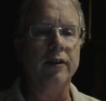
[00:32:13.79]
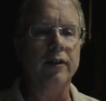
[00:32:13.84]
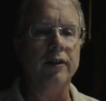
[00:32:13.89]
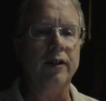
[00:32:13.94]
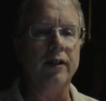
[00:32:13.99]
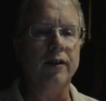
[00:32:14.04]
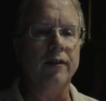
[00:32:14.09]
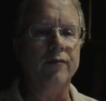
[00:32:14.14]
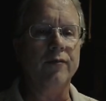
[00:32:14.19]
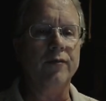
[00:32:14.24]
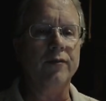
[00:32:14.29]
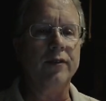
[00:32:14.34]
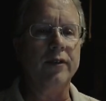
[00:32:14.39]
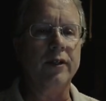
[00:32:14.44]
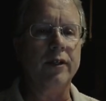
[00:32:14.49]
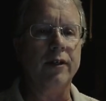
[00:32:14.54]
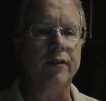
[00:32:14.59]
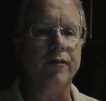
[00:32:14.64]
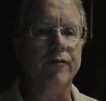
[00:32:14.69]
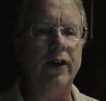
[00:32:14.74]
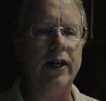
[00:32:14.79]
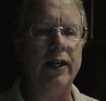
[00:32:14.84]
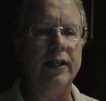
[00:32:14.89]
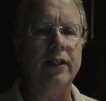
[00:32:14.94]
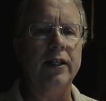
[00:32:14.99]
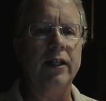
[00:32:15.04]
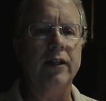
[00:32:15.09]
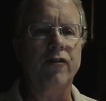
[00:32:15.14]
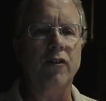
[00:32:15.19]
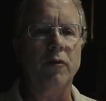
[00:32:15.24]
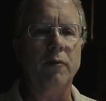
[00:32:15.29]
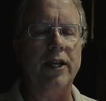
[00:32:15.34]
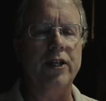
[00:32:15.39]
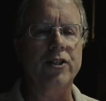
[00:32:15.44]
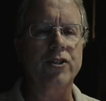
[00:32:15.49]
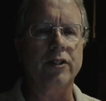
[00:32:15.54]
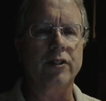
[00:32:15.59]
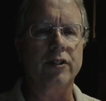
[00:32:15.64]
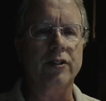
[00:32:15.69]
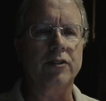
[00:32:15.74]
find the
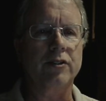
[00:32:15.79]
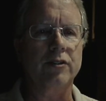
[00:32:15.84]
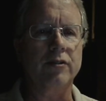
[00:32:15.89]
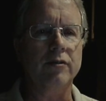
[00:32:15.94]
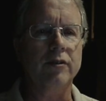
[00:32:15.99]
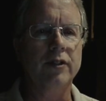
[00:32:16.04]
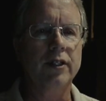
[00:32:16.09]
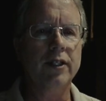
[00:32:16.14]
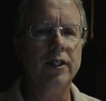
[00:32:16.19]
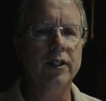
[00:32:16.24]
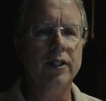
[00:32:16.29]
information to